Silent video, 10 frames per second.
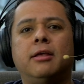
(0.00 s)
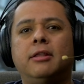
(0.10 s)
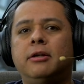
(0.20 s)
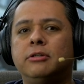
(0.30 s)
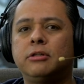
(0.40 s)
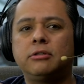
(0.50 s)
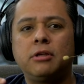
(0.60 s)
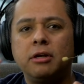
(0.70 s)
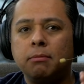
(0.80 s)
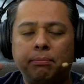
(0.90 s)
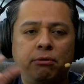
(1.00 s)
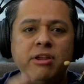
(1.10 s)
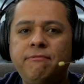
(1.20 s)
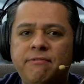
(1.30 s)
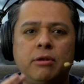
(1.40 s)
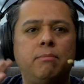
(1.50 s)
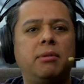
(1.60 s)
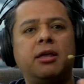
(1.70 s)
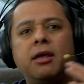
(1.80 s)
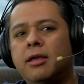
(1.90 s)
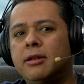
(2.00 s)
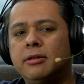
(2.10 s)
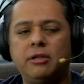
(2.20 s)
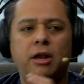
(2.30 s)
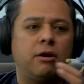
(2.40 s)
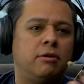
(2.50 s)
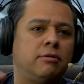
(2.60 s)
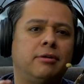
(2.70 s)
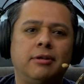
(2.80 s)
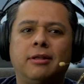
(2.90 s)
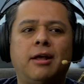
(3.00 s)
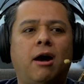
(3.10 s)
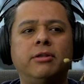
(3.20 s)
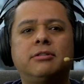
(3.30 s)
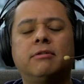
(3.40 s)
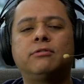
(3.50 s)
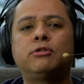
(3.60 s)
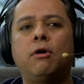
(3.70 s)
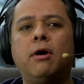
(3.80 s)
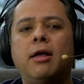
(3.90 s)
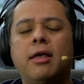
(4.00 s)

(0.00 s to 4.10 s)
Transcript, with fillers: There's a ton of pre-fitting and you know all that stuff. So